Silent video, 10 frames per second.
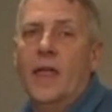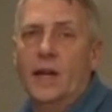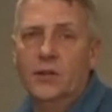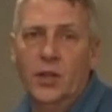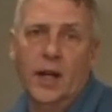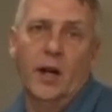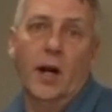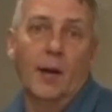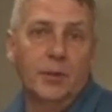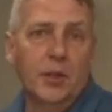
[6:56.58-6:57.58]
that is not an
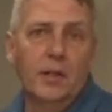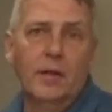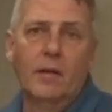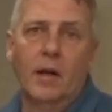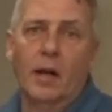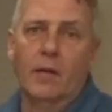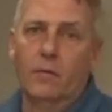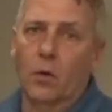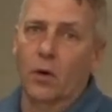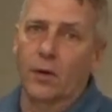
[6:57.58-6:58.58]
option
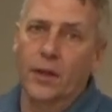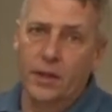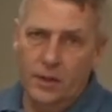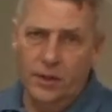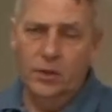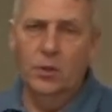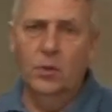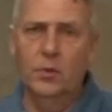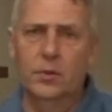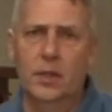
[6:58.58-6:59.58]
for the
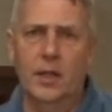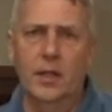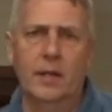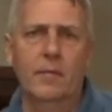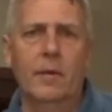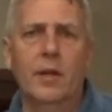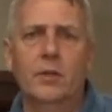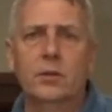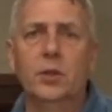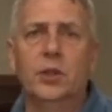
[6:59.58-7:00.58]
two
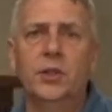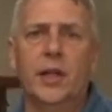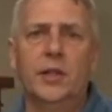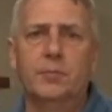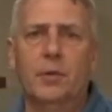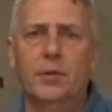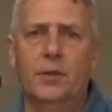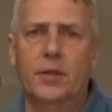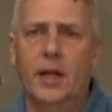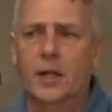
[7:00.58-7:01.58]
solutions I
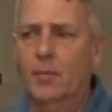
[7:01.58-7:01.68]
just talked